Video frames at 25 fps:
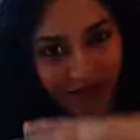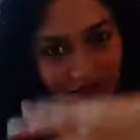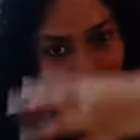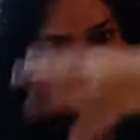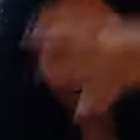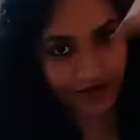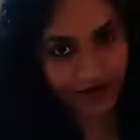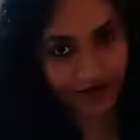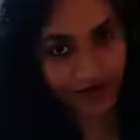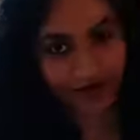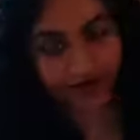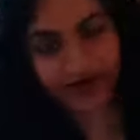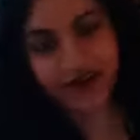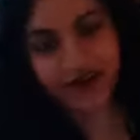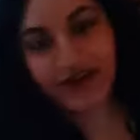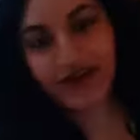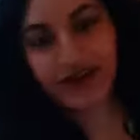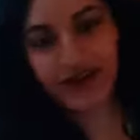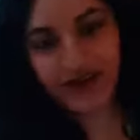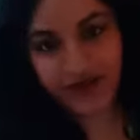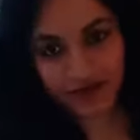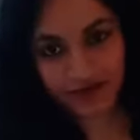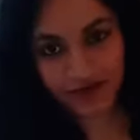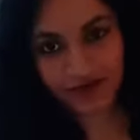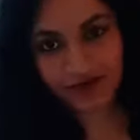I cannot read
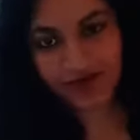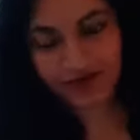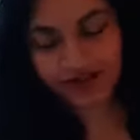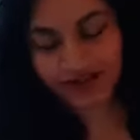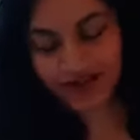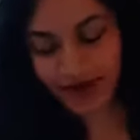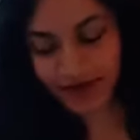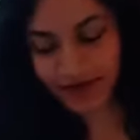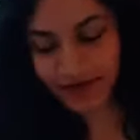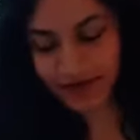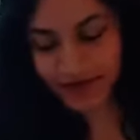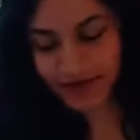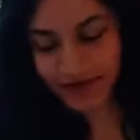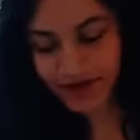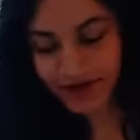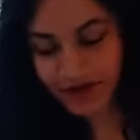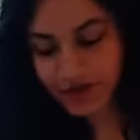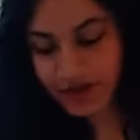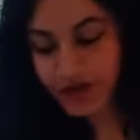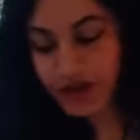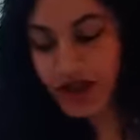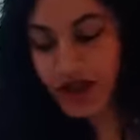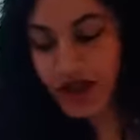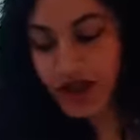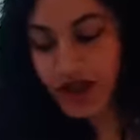like a whole chapter to
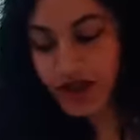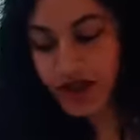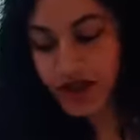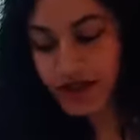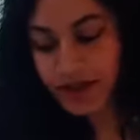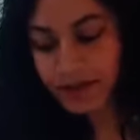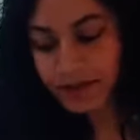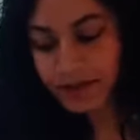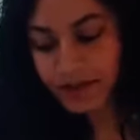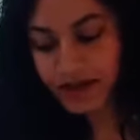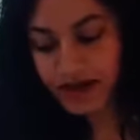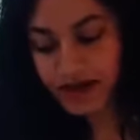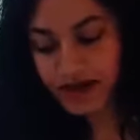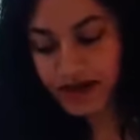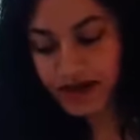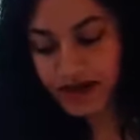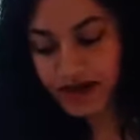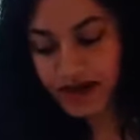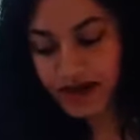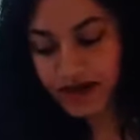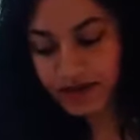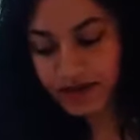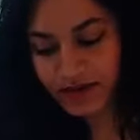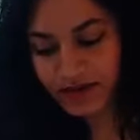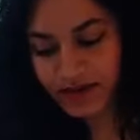you, but
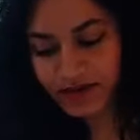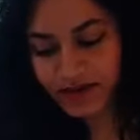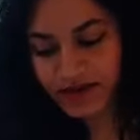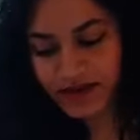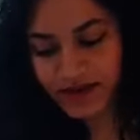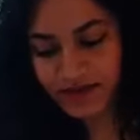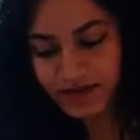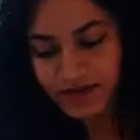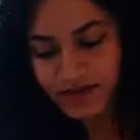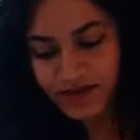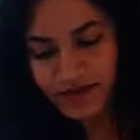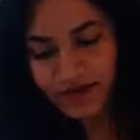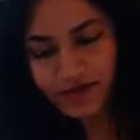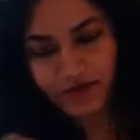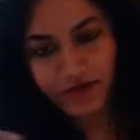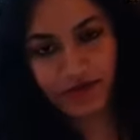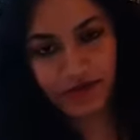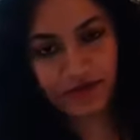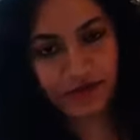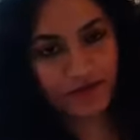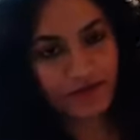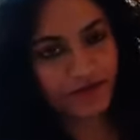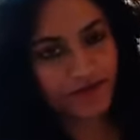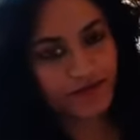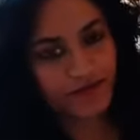I will be able
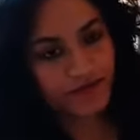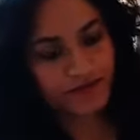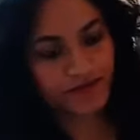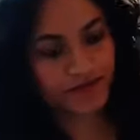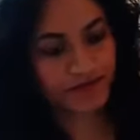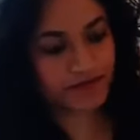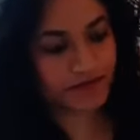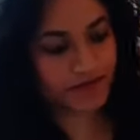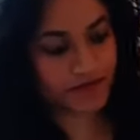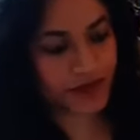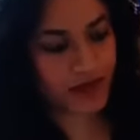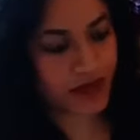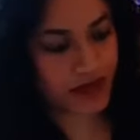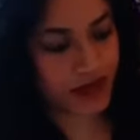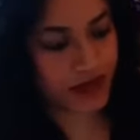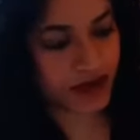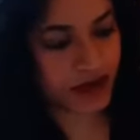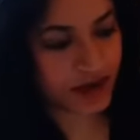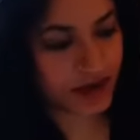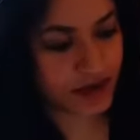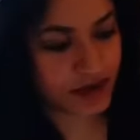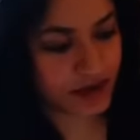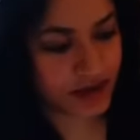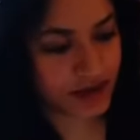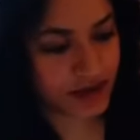to uh,